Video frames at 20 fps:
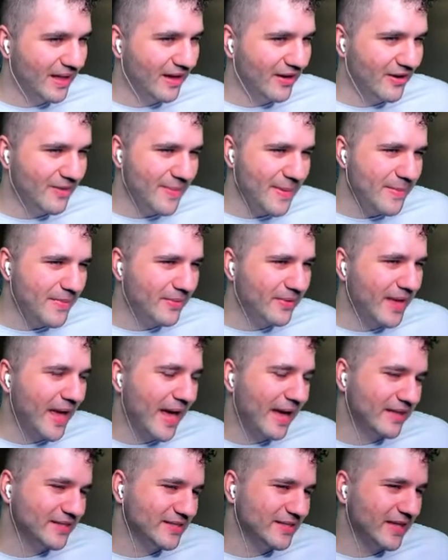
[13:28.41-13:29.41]
Or maybe, yeah,
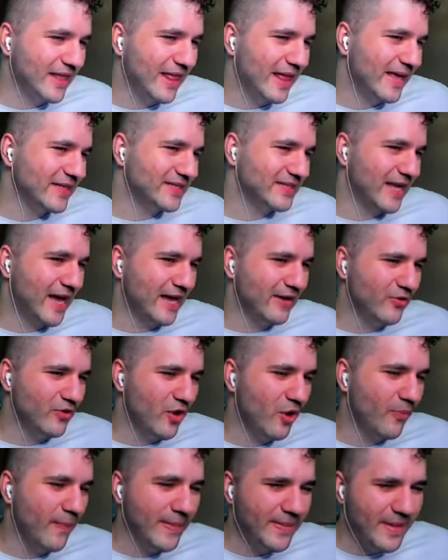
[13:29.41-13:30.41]
because like I said, I don't
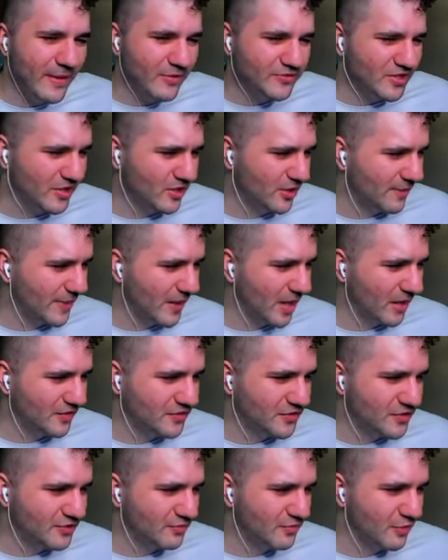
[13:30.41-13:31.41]
know, maybe that was a little bit
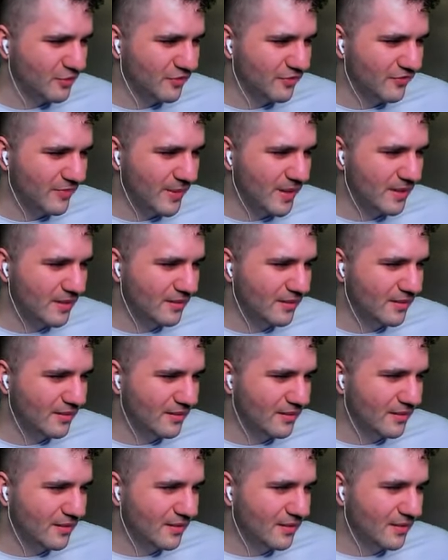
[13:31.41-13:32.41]
unsmooth of me.
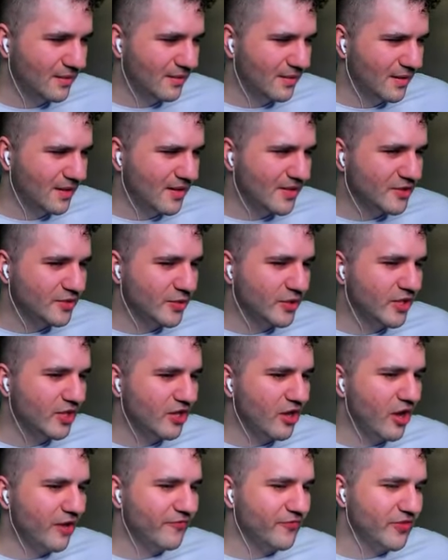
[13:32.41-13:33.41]
Because we could have
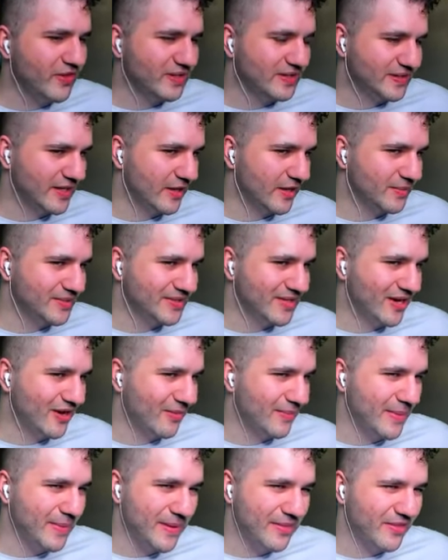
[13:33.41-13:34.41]
gone for the serum Snare,
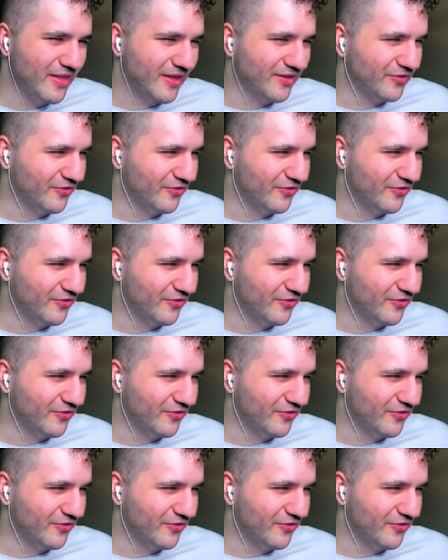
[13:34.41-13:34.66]
maybe on like the